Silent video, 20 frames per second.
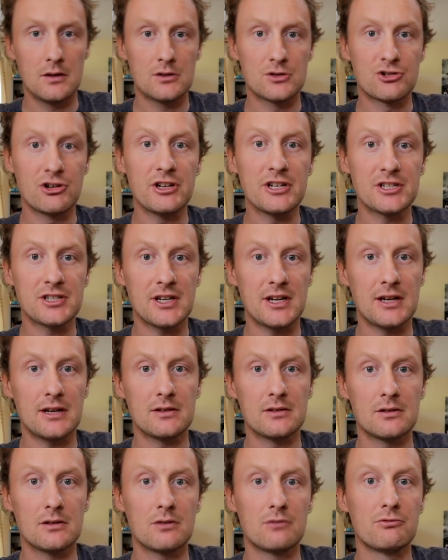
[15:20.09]
Trinity
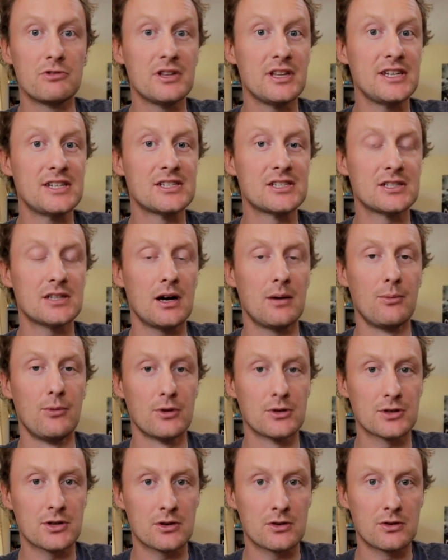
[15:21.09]
released a
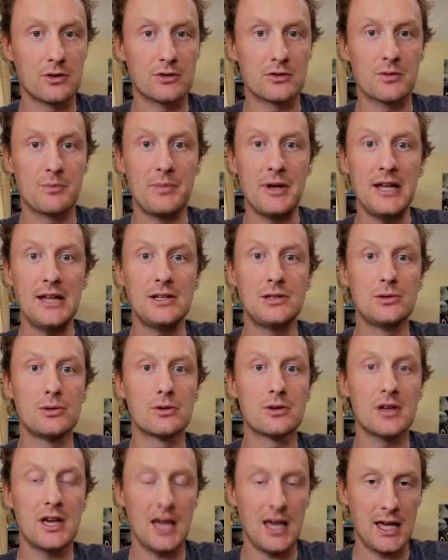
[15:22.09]
motor called the
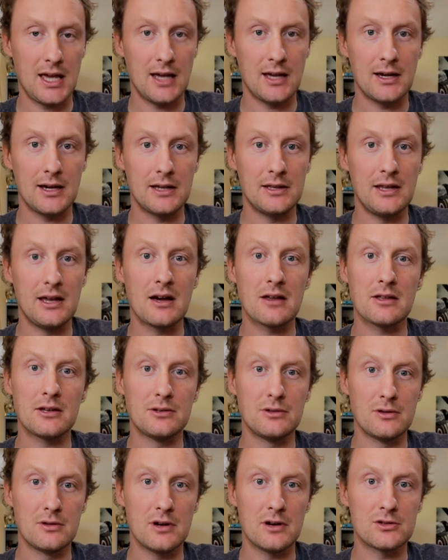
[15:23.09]
P2K in the early
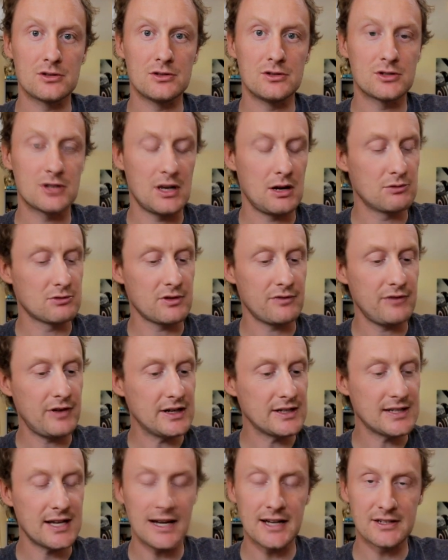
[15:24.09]
2000s, and it was a
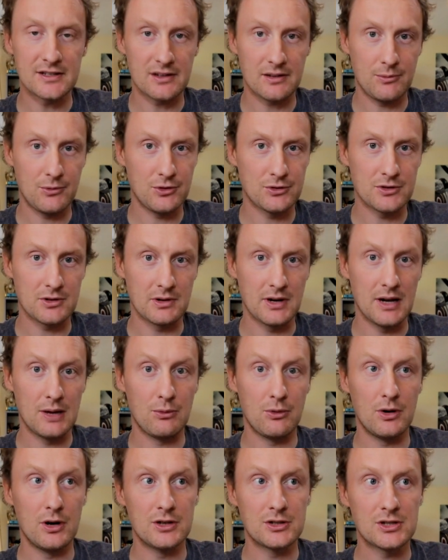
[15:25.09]
fantastic motor. It
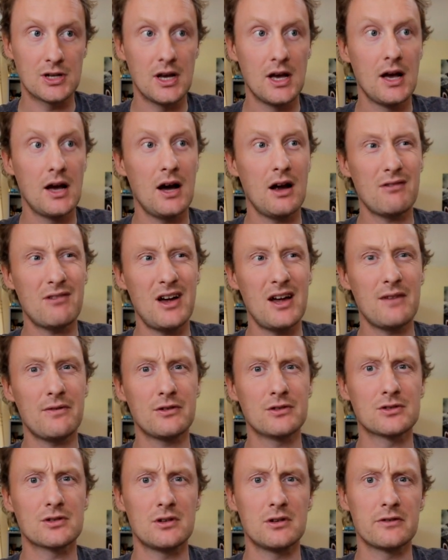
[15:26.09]
was a
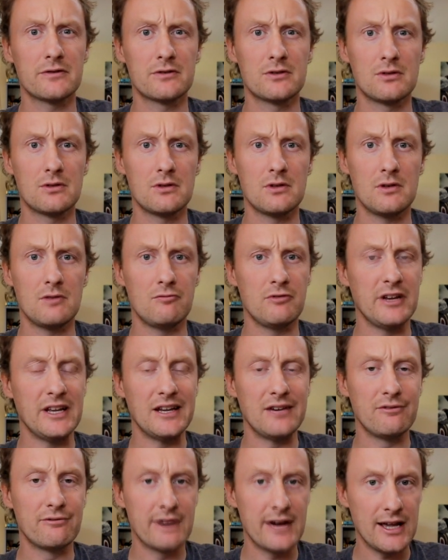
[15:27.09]
rival sort of to the
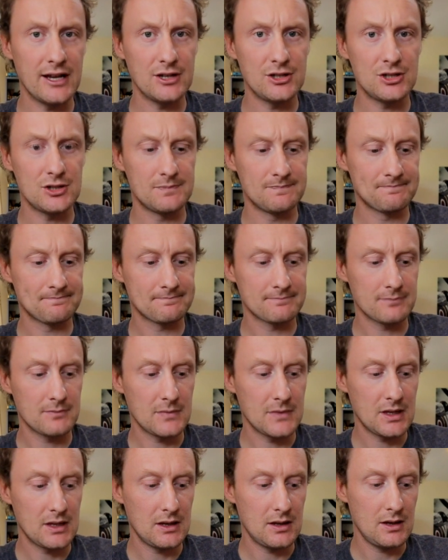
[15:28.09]
Reedy Rage,
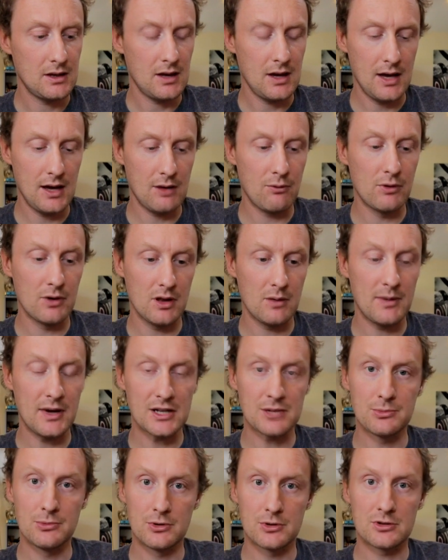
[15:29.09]
one of the
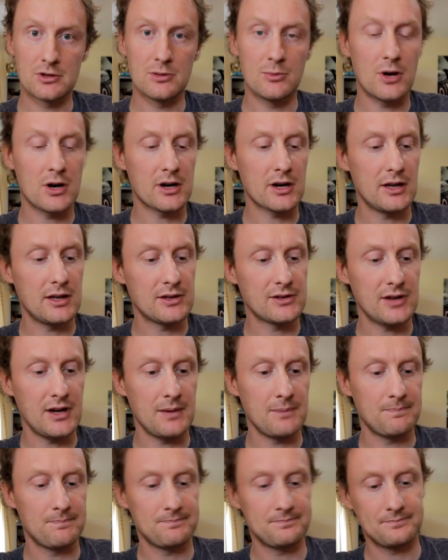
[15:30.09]
best motors on the market at the
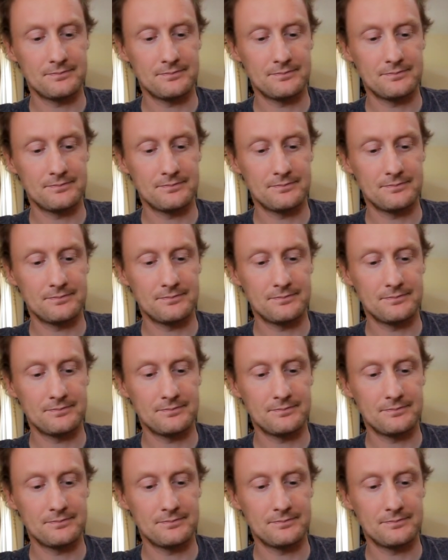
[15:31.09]
time.